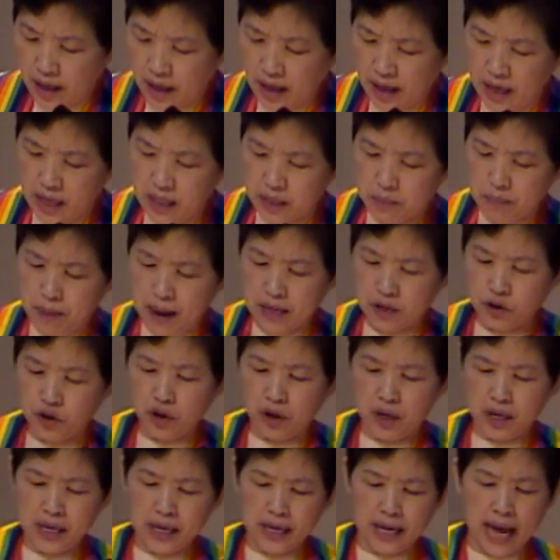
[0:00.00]

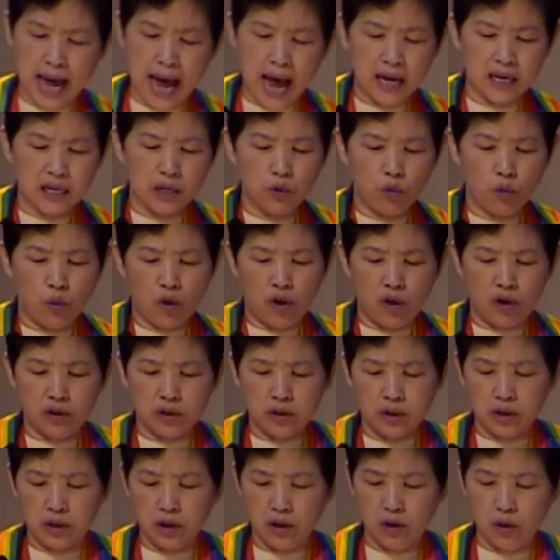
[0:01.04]
especially any work
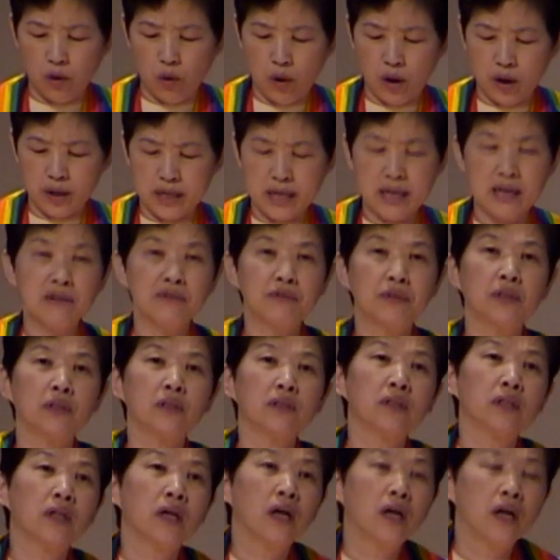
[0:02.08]
or
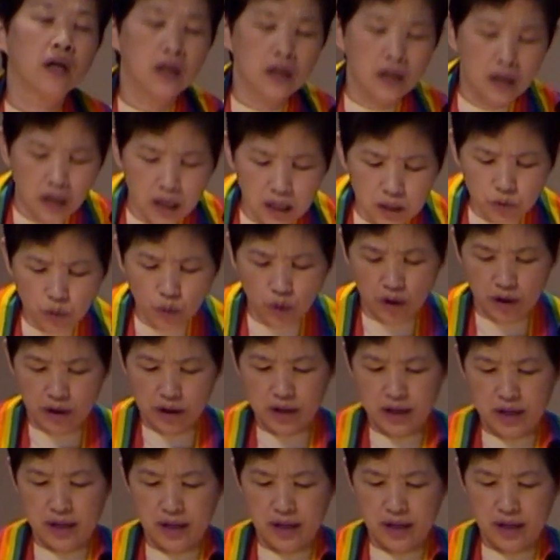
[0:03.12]
even good work